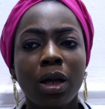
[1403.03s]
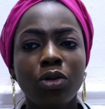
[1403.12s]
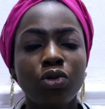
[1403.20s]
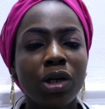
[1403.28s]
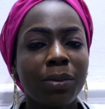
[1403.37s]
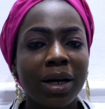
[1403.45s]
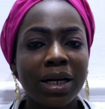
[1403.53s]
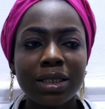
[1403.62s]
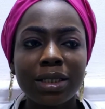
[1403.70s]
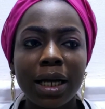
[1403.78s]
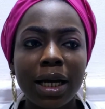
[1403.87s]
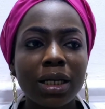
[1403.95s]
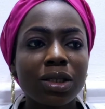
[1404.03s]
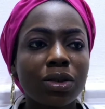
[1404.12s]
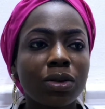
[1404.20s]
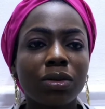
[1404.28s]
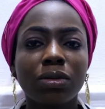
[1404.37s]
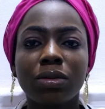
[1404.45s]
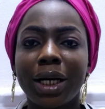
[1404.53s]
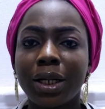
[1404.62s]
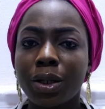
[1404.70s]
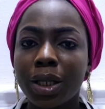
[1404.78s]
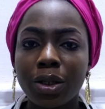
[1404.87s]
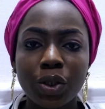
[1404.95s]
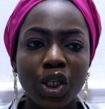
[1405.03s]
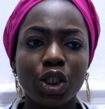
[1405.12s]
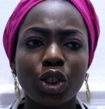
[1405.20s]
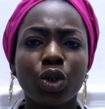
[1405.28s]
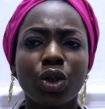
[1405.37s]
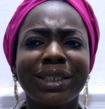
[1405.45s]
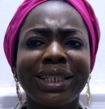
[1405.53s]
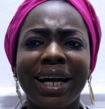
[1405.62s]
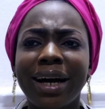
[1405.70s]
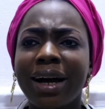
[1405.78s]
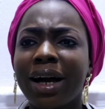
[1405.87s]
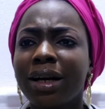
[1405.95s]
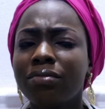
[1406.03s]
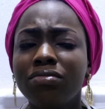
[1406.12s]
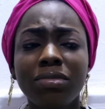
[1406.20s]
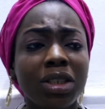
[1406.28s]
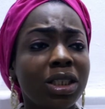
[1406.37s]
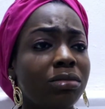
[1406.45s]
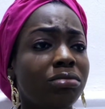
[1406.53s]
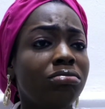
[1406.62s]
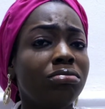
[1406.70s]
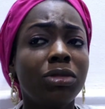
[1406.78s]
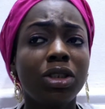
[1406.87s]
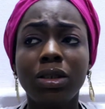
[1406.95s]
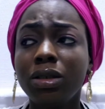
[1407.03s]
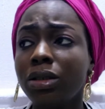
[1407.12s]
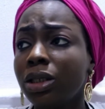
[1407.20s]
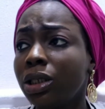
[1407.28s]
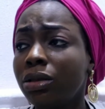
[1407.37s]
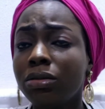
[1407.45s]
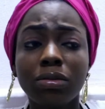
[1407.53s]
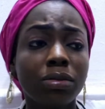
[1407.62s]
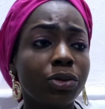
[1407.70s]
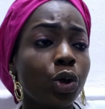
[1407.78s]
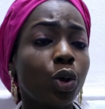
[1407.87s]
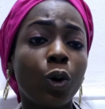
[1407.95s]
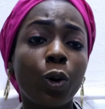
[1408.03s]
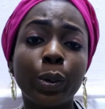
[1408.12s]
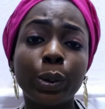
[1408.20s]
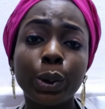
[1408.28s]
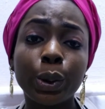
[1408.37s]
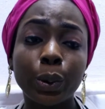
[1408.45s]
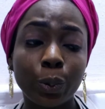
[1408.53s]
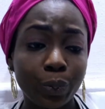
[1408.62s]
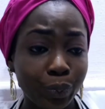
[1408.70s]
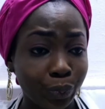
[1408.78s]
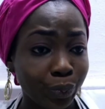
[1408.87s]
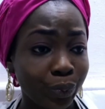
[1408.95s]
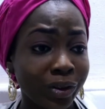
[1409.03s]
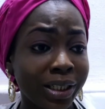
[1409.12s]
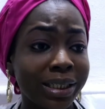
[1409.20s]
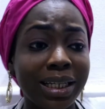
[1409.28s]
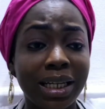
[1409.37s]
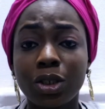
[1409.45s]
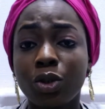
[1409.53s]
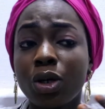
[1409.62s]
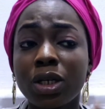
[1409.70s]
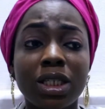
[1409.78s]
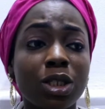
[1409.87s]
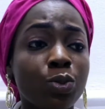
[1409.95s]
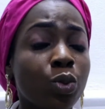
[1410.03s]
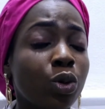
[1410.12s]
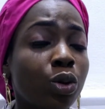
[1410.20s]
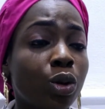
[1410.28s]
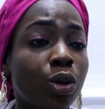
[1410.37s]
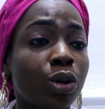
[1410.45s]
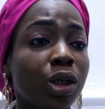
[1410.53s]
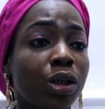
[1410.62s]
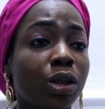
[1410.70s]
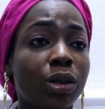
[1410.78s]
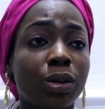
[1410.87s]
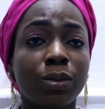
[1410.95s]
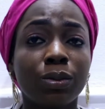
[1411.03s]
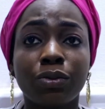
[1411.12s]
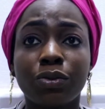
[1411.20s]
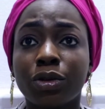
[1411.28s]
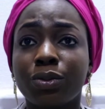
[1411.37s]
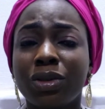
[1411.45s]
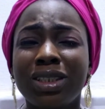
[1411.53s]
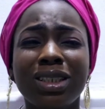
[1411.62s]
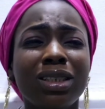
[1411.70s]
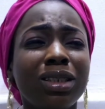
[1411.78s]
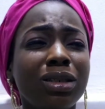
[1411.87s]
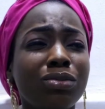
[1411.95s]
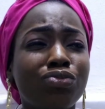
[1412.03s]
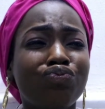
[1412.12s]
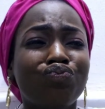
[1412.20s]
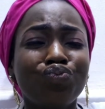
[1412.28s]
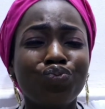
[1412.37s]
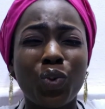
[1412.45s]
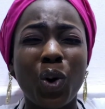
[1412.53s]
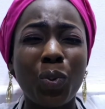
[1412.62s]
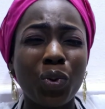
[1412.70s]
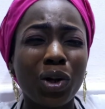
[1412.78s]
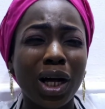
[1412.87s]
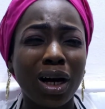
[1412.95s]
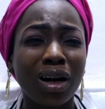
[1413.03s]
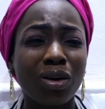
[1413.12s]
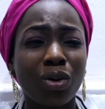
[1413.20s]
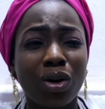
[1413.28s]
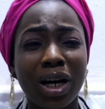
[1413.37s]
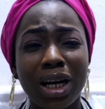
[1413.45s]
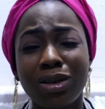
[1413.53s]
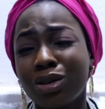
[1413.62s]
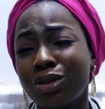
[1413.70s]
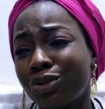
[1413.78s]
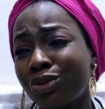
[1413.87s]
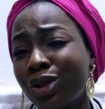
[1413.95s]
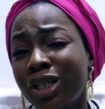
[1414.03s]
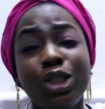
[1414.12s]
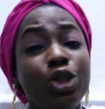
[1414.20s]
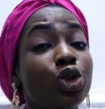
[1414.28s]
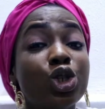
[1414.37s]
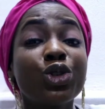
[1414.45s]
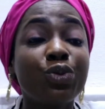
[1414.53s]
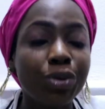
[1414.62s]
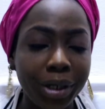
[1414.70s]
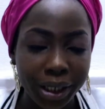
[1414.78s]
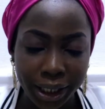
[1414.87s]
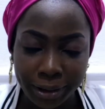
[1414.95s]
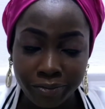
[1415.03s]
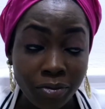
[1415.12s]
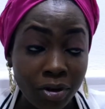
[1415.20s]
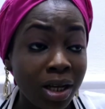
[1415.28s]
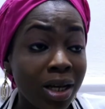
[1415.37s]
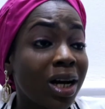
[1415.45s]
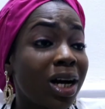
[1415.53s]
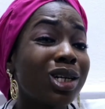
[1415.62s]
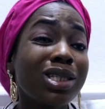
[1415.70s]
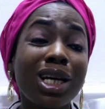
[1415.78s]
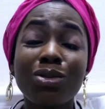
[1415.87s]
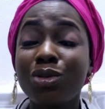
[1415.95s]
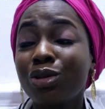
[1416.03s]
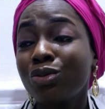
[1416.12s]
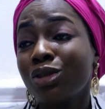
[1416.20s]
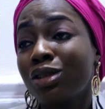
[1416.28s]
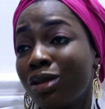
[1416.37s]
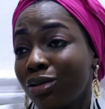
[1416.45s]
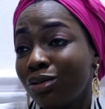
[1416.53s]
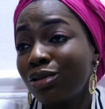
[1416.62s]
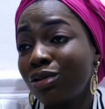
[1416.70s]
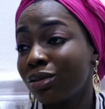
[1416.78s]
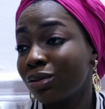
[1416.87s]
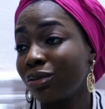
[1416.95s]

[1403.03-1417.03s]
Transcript: do a master's on adult education, that in the Obodo, that the course is more is it popular or kind of useful there. I was like, well, uncle,